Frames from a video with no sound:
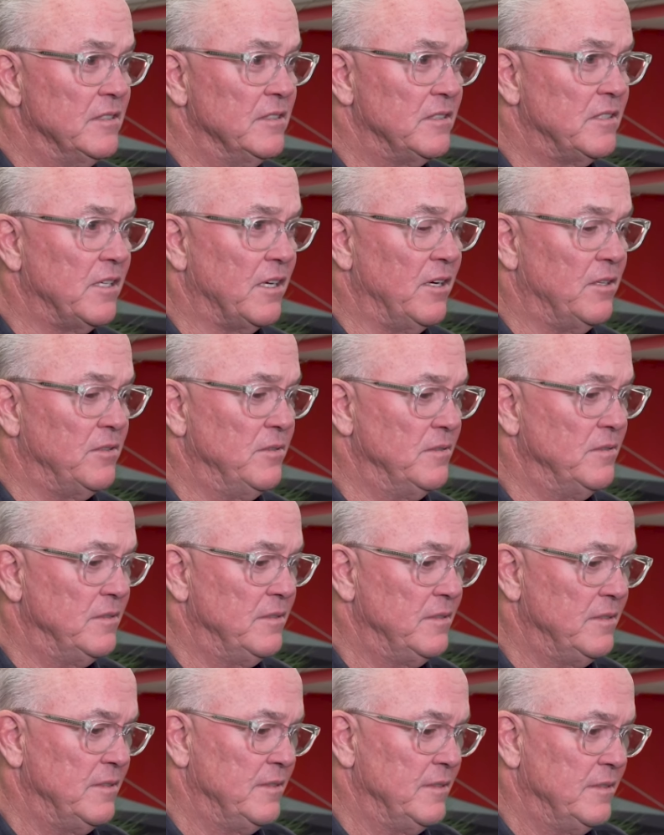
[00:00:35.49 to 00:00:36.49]
So,
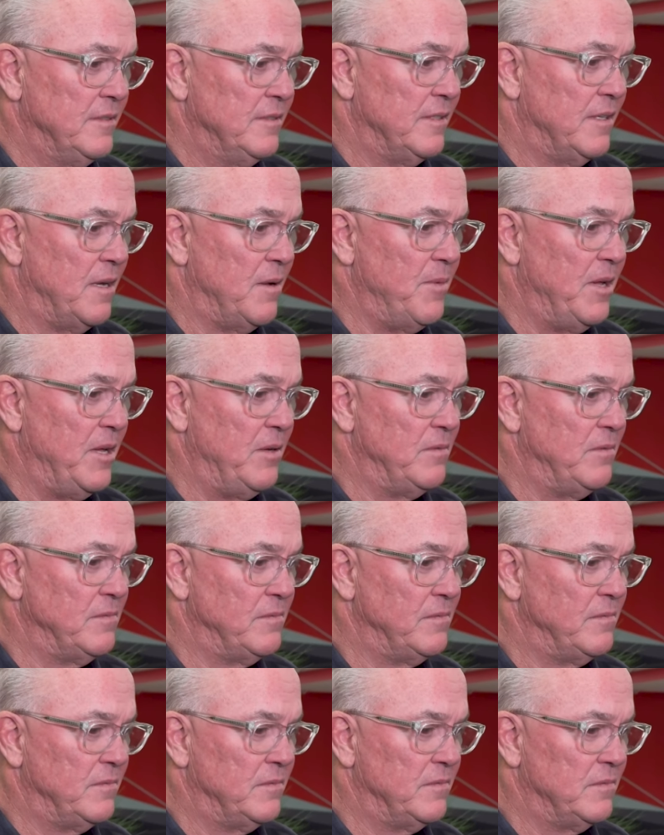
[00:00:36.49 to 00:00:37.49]
I mean,
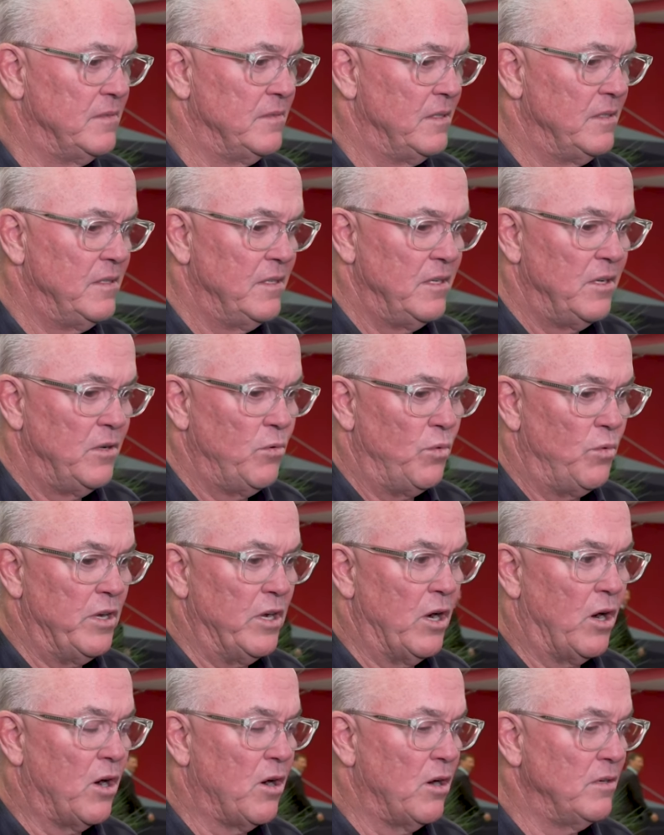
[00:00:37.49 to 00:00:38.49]

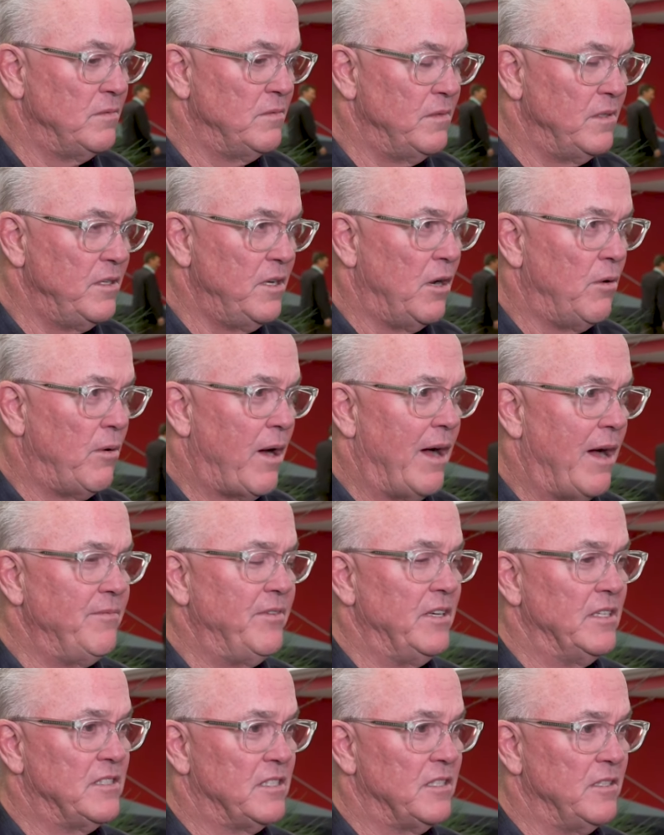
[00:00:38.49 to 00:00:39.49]
we are, you know,
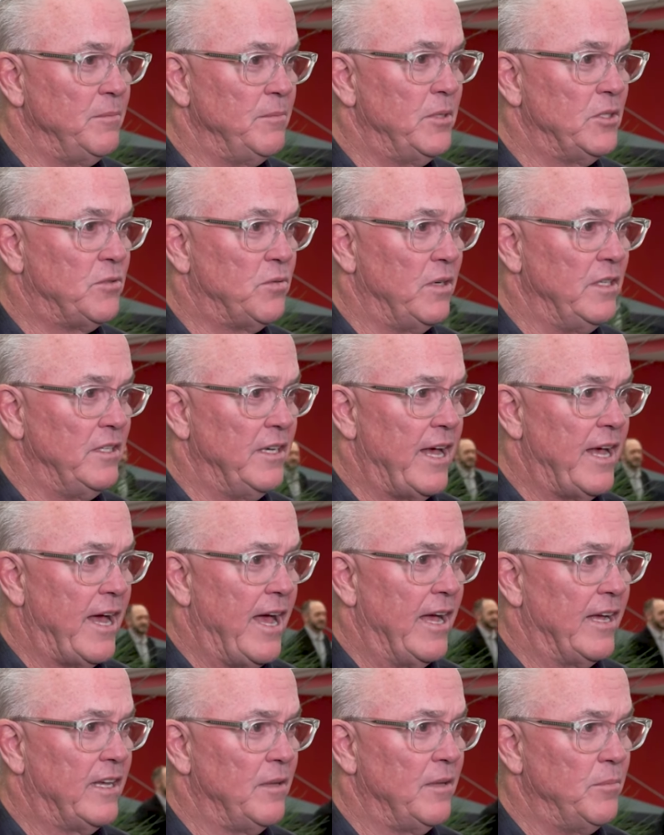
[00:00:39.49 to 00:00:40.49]
obviously between
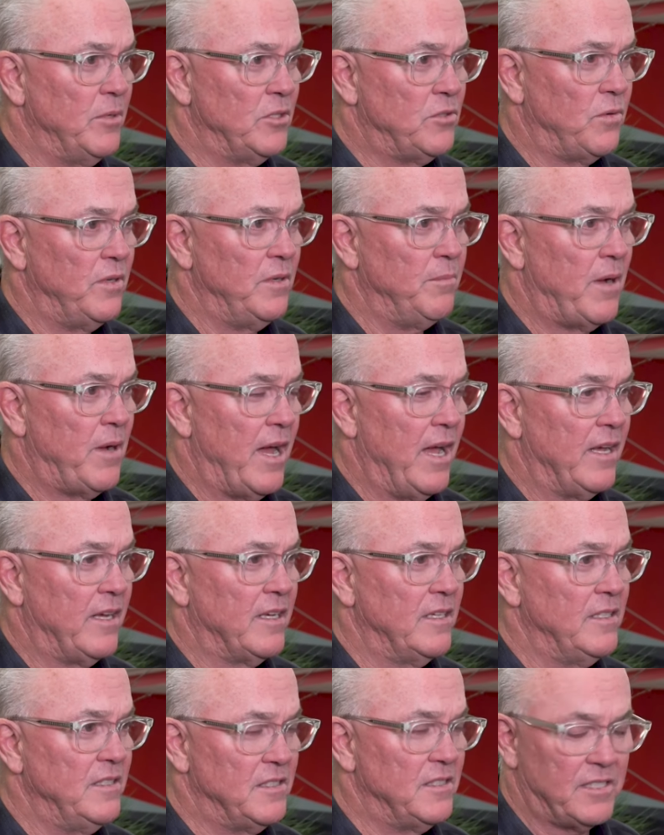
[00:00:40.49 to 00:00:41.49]
Dak and between
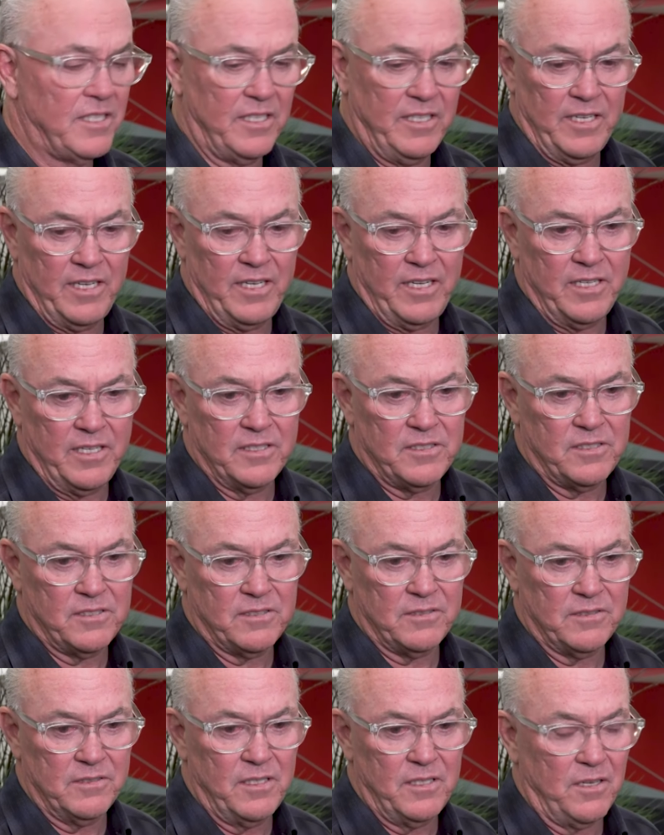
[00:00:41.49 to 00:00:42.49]
Micah and CeeDee,
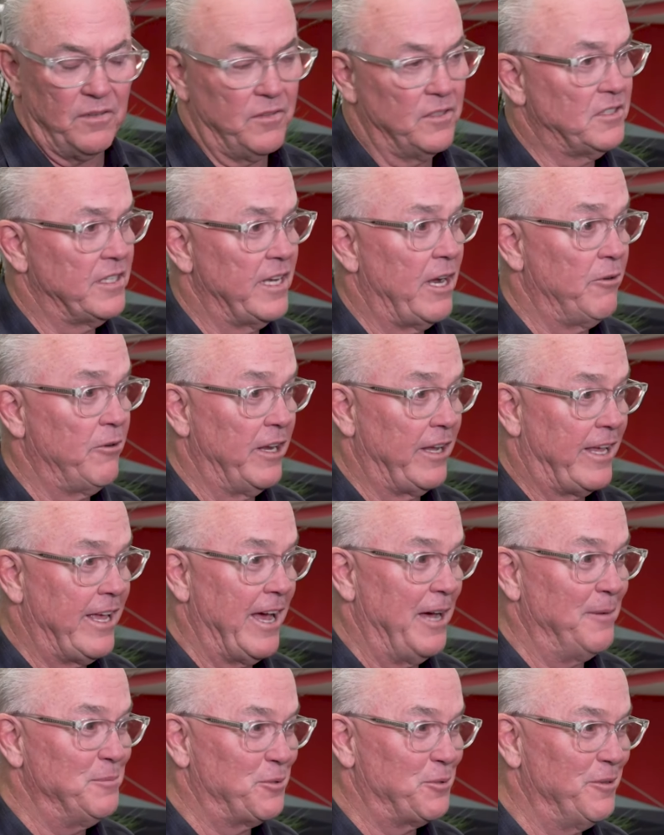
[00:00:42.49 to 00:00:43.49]
it's, you know, the salary
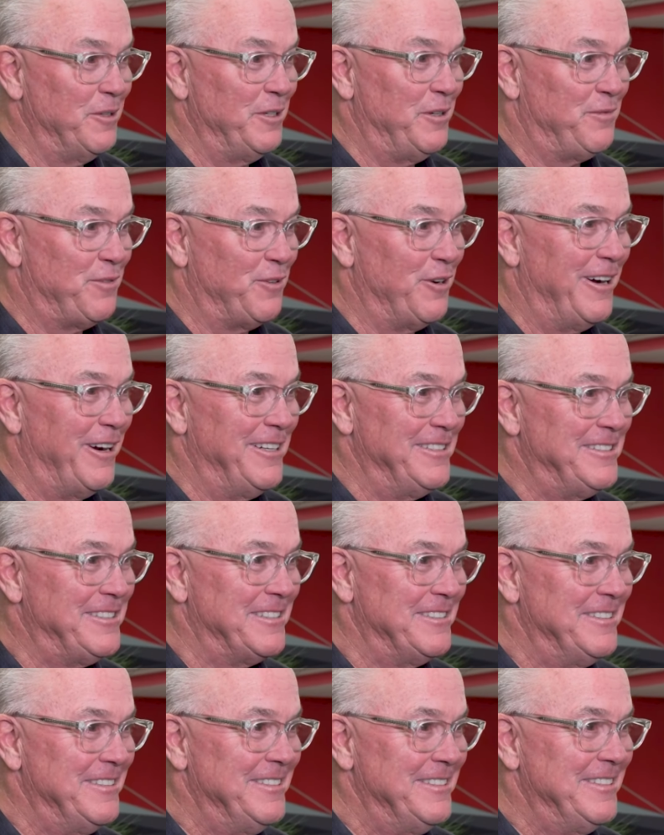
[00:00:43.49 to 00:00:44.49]
cap's real for
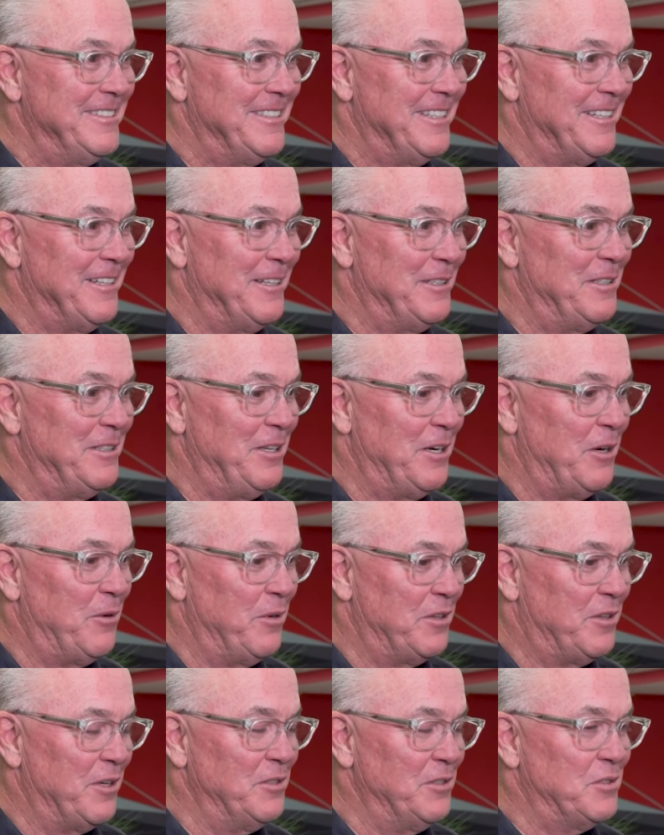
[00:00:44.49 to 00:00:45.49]
us, uh, you know,
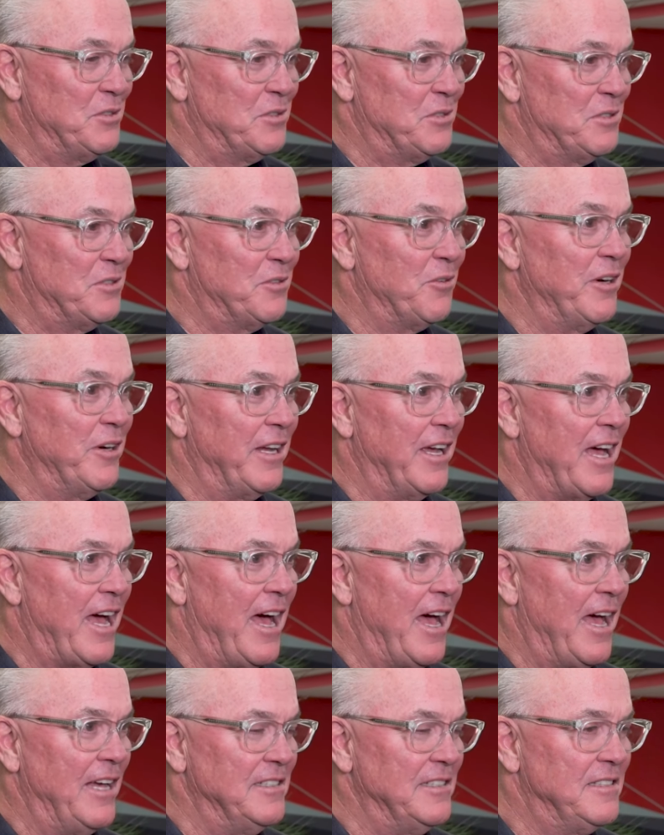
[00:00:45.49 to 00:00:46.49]
with those three
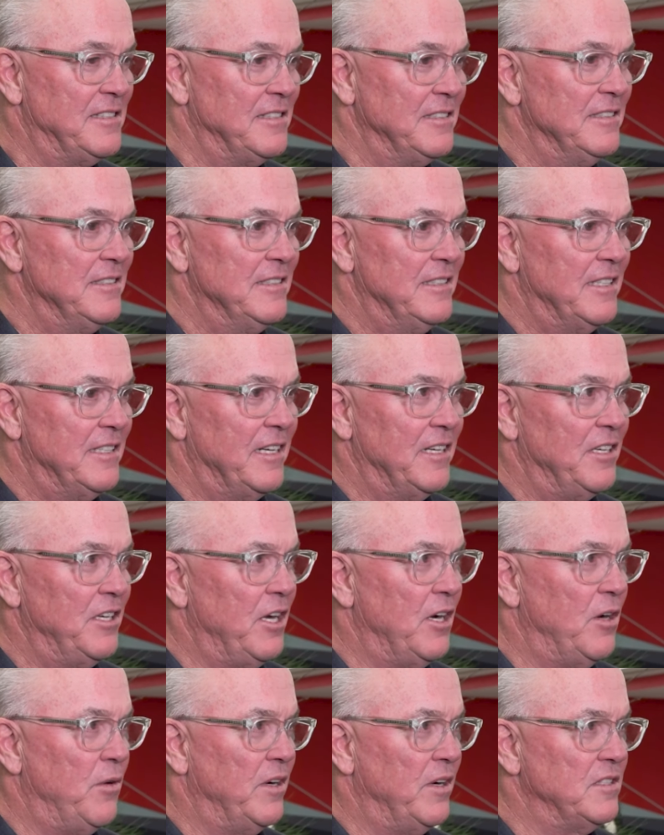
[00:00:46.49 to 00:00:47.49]
guys, you
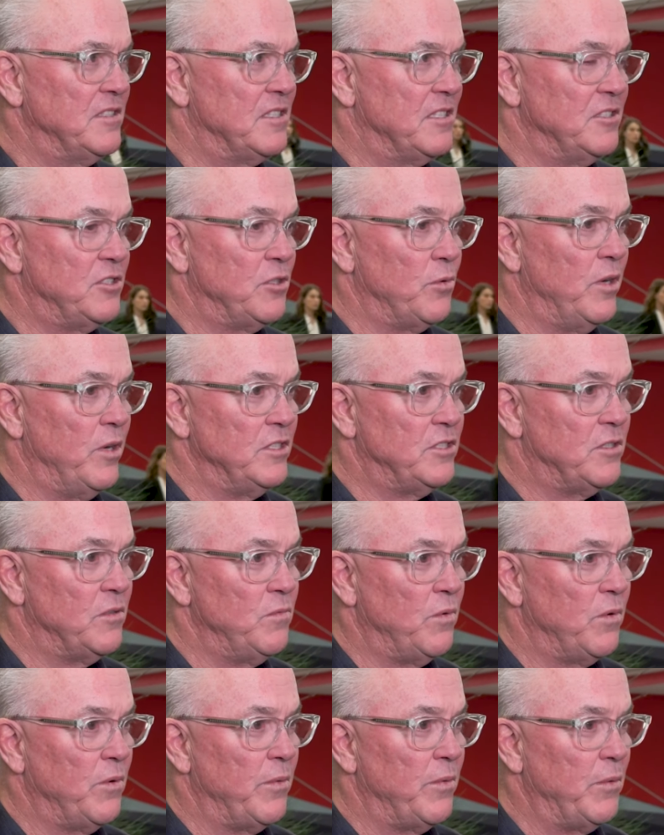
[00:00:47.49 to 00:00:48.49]
know, in a
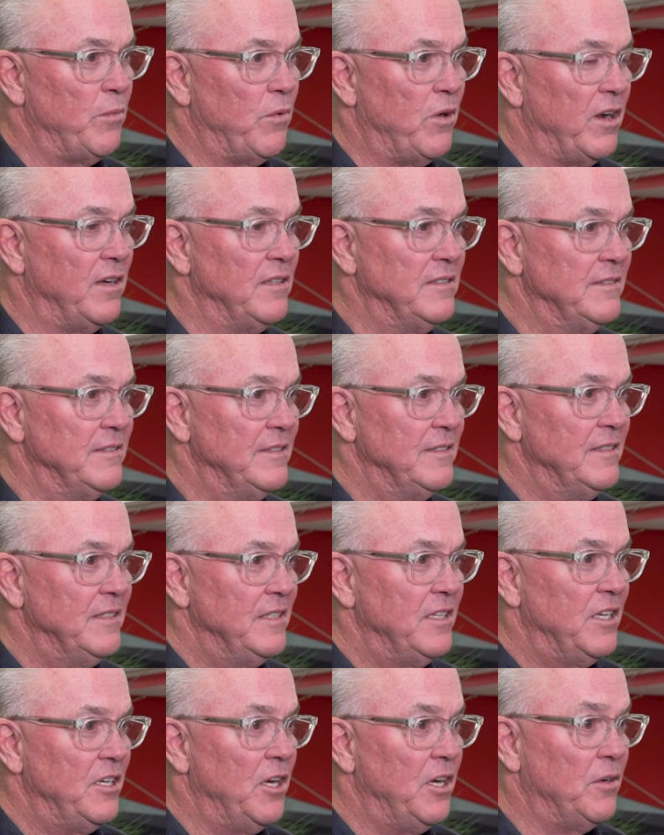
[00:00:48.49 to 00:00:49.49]
situation where we want to,
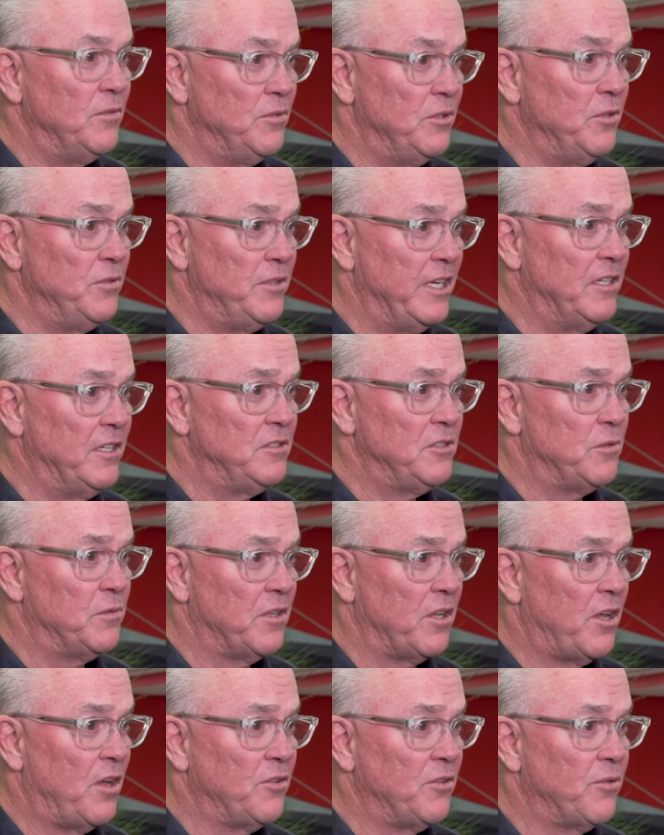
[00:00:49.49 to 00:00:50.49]
you know, do deals
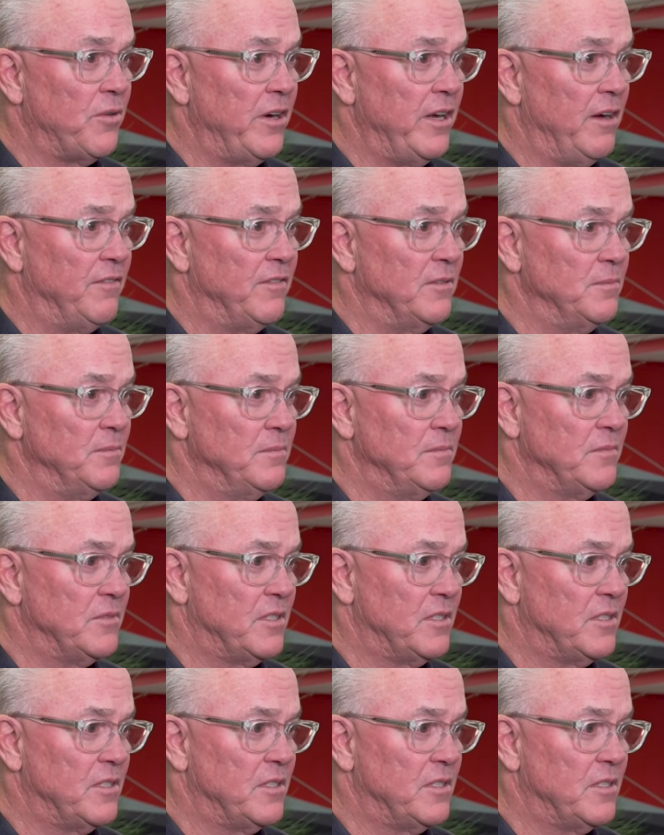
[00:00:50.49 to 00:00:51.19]
with all three of them.